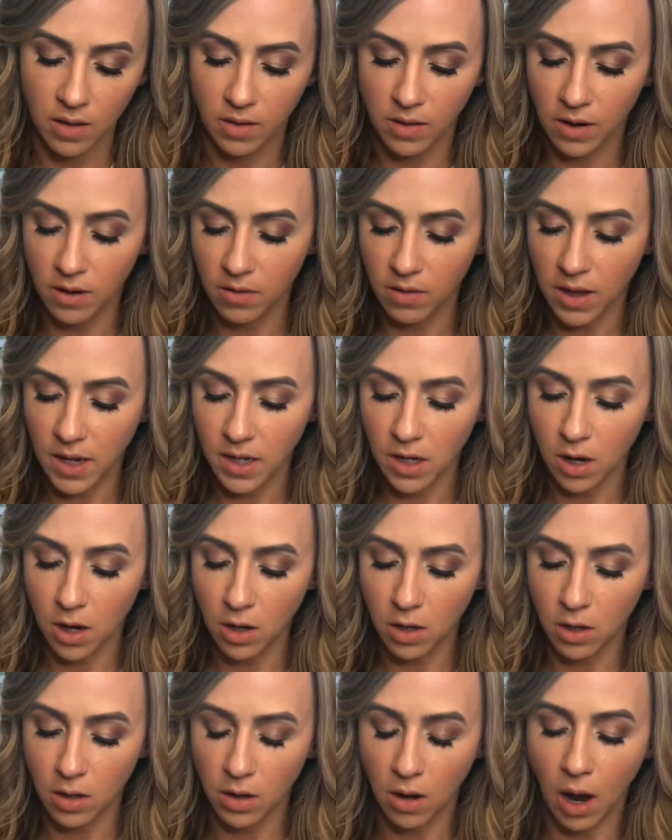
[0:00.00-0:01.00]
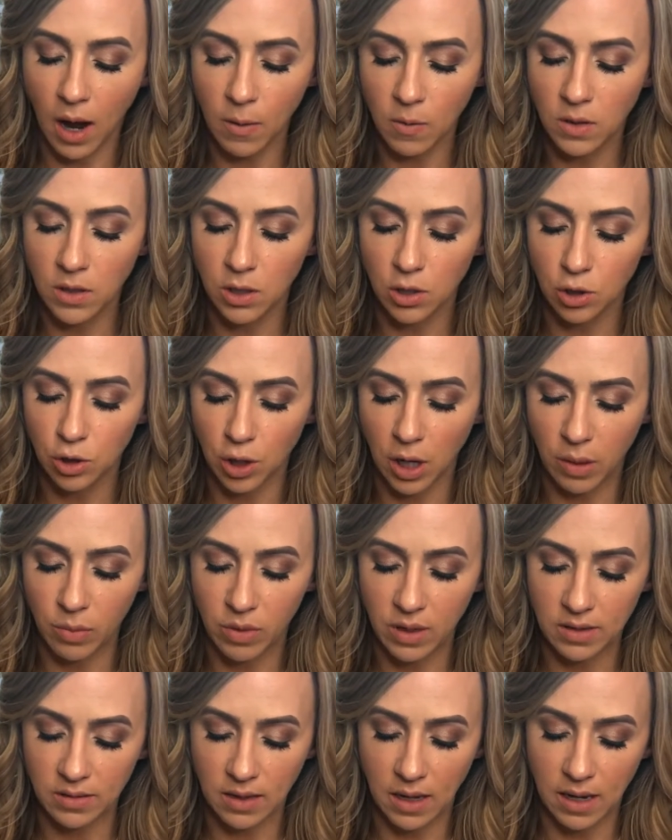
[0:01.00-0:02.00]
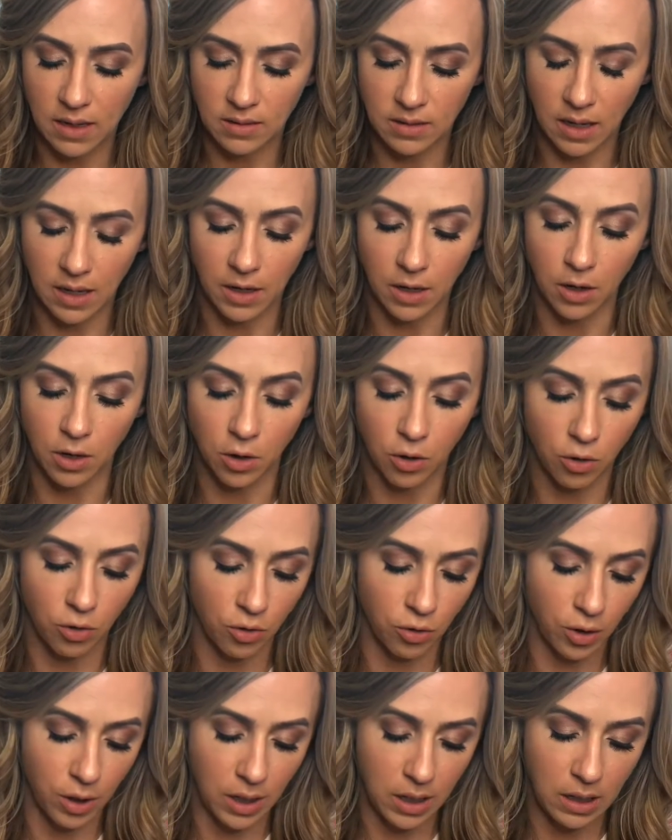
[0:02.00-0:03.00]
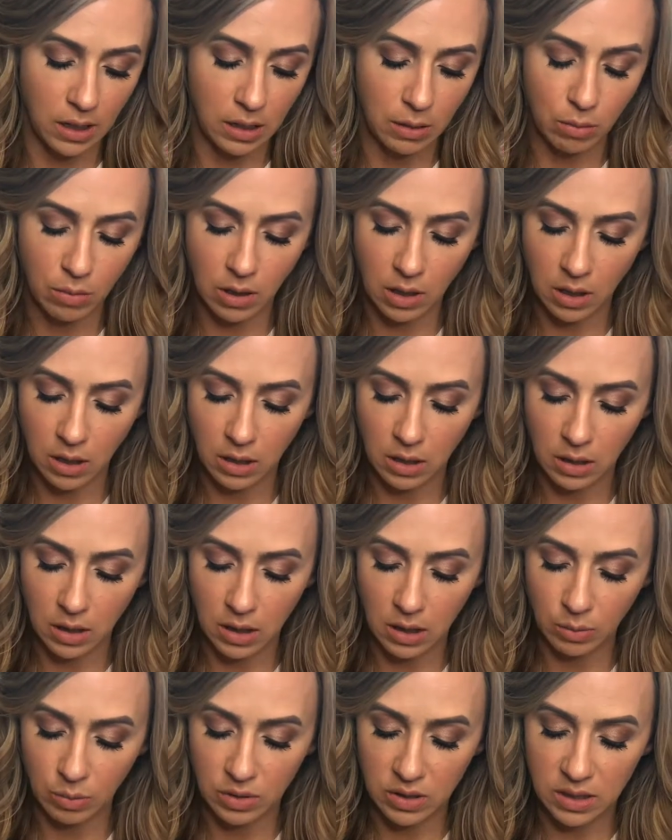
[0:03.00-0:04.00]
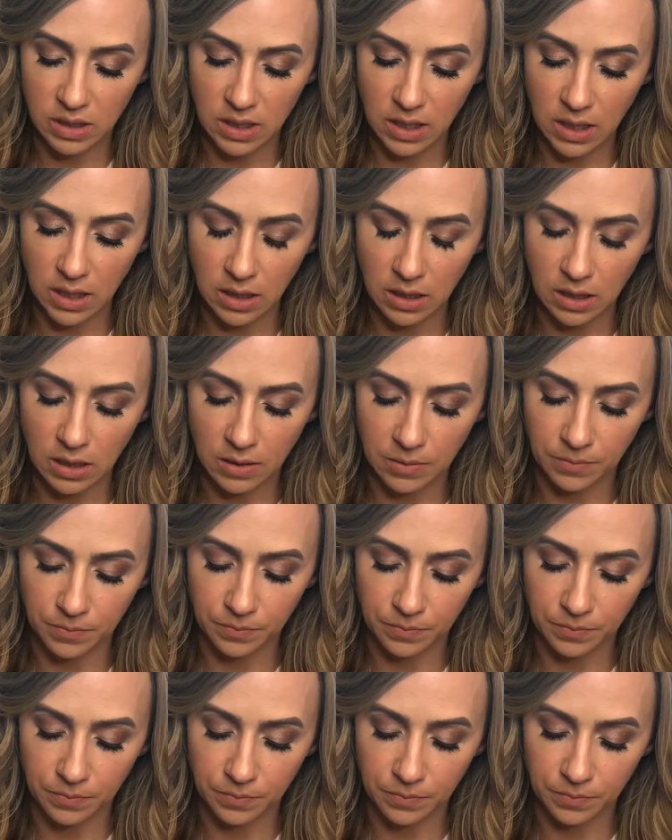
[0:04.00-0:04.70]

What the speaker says: like I would describe these as like a cream lipstick.